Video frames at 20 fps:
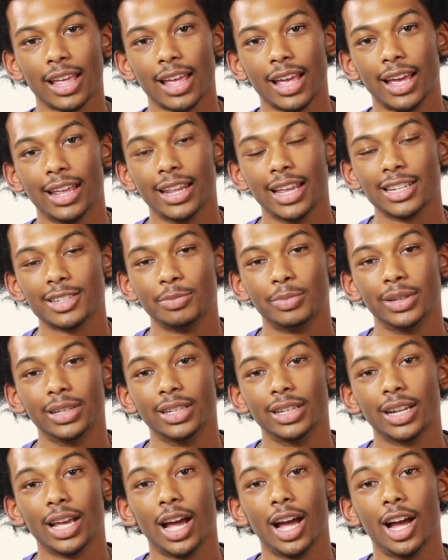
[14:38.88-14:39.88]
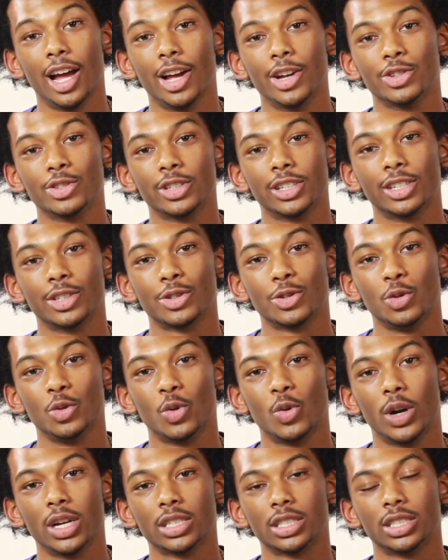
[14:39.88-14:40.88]
And that's been 102
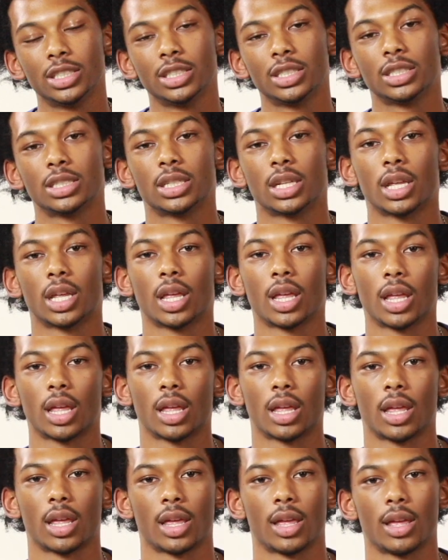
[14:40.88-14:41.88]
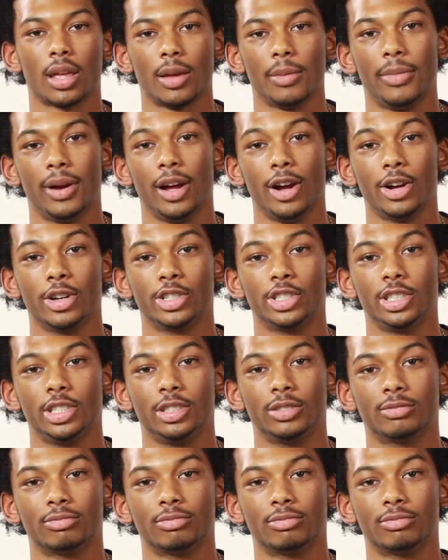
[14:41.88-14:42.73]
questions by RG.